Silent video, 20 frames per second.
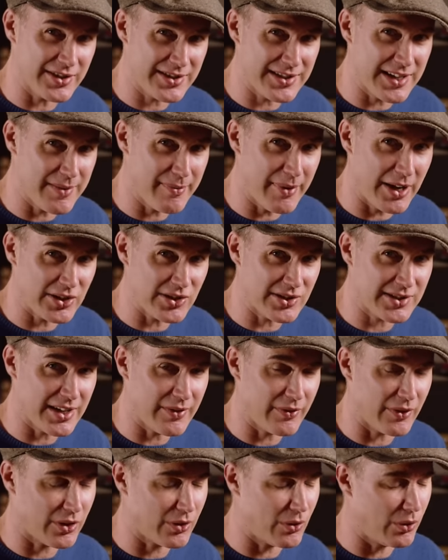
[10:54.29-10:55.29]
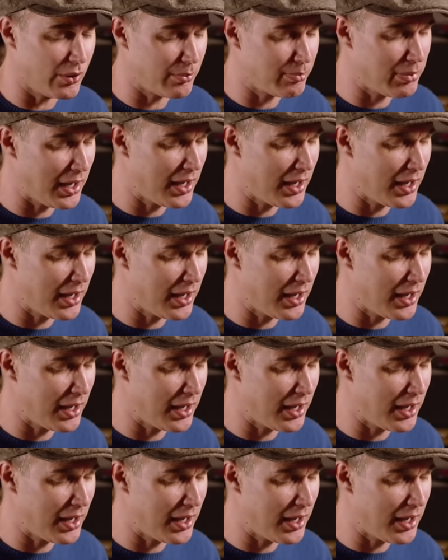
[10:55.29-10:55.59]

the C major 7th chord